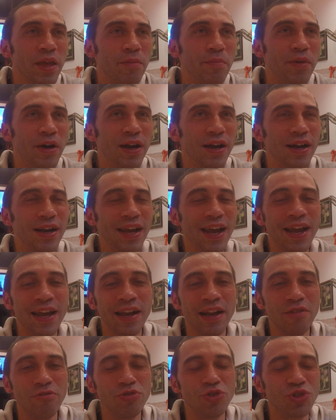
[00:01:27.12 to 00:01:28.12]
But again,
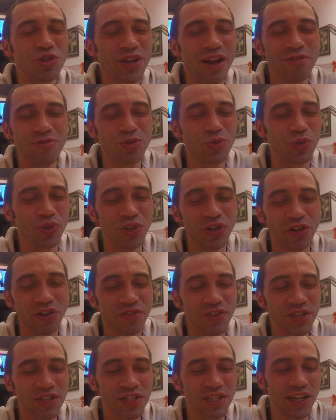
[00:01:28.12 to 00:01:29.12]
I was really
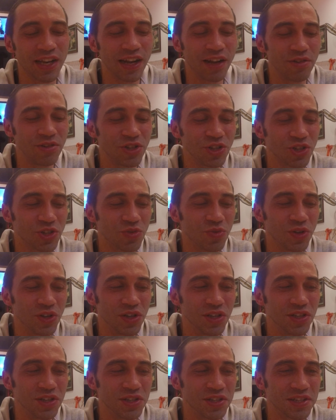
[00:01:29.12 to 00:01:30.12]
nervous, and I just
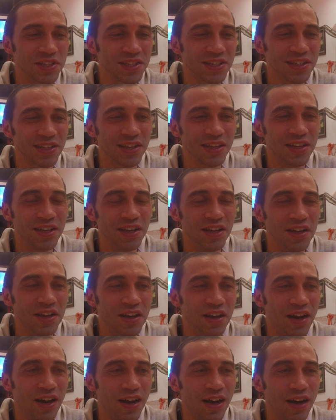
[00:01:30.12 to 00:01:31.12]
was
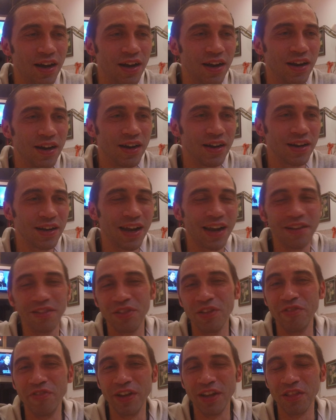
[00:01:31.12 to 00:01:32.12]
kind of
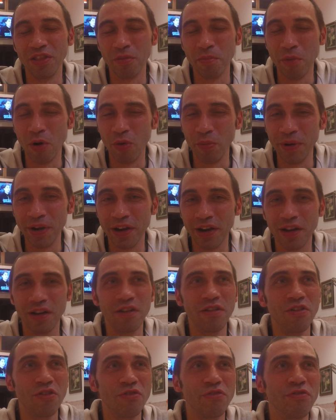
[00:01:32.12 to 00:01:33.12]
living in the moment
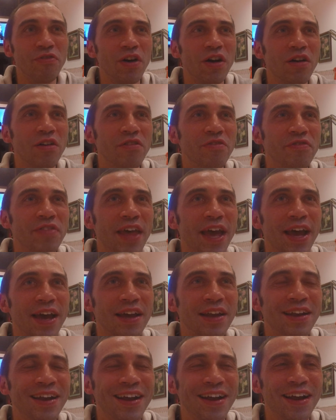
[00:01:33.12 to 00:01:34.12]
of
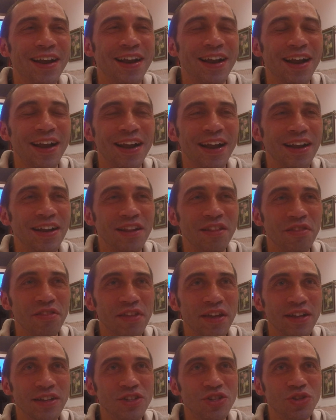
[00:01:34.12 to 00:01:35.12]
that, and I didn't
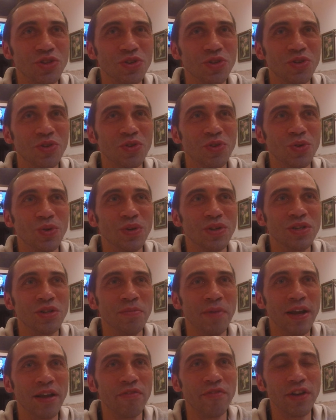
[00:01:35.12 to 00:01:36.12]
think to
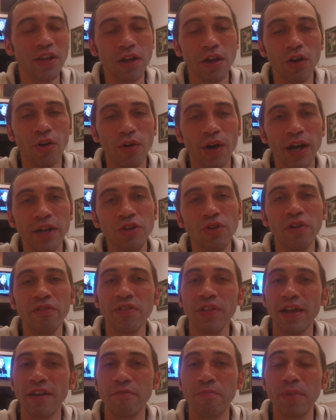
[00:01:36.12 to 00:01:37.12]
make a video. I do have
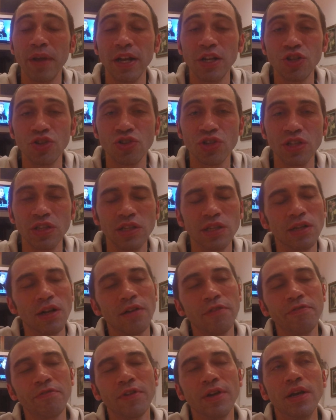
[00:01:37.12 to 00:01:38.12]
a lot of pictures and stuff,